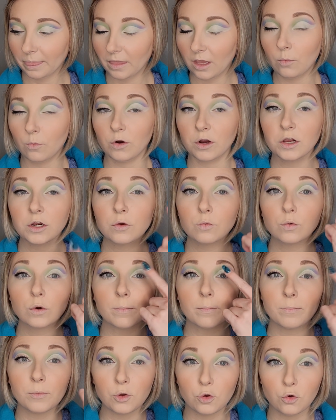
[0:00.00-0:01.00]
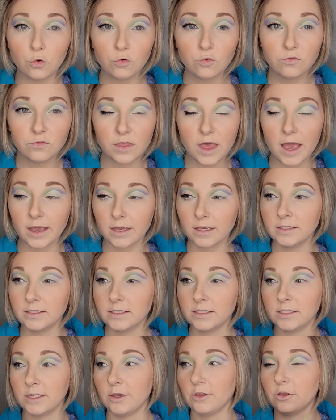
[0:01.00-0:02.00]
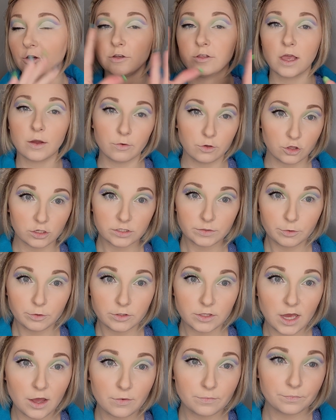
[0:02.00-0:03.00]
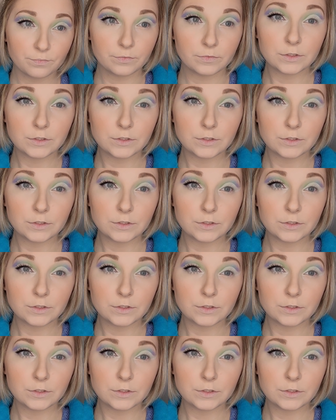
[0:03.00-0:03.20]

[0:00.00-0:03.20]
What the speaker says: We're gonna remove that concealer that we just put down.